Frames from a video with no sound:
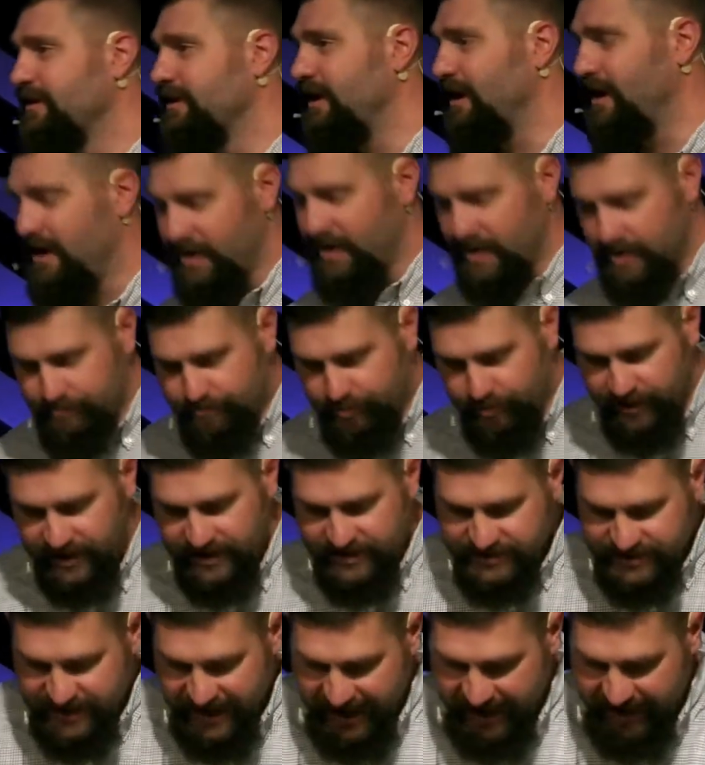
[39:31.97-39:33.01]
uh, a
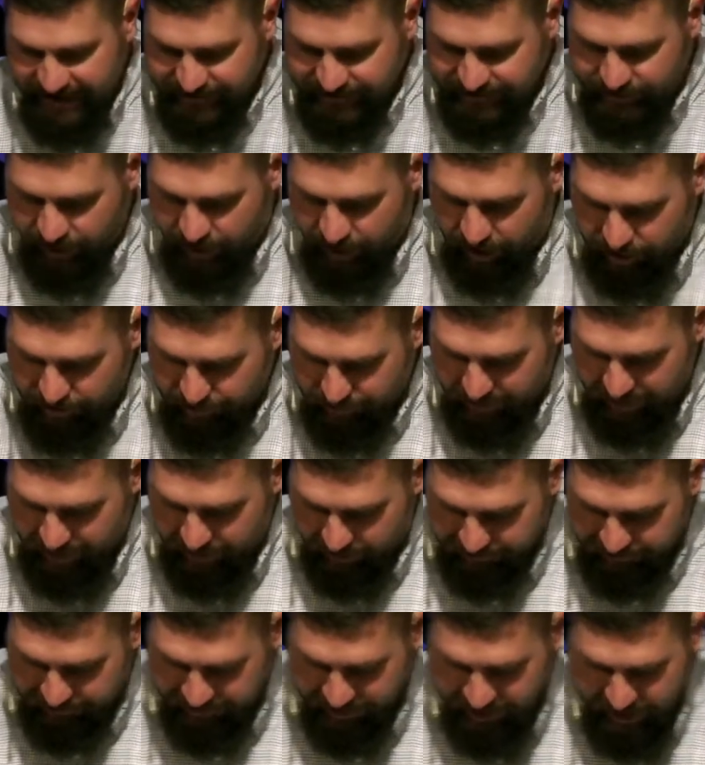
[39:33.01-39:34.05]
bridge has
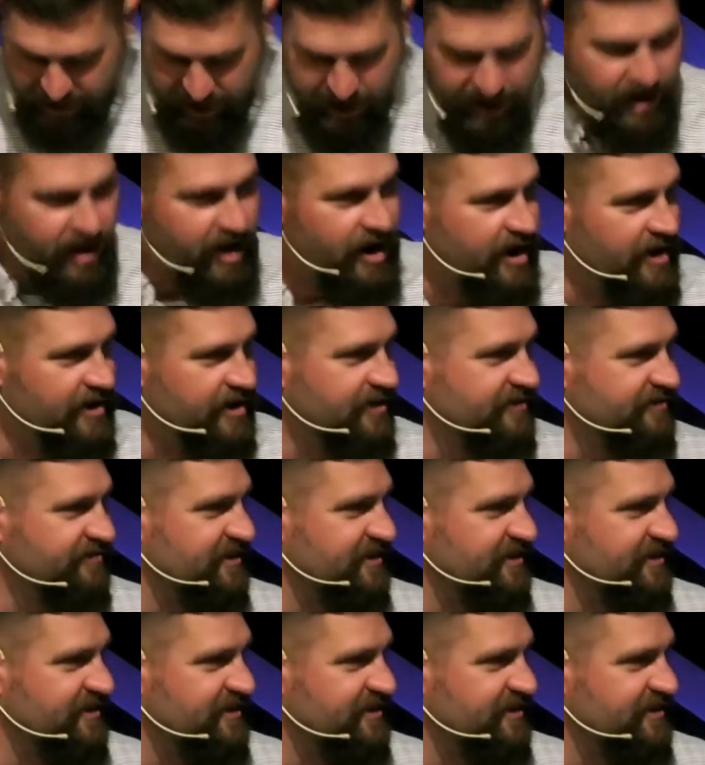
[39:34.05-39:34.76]
guardrails on it.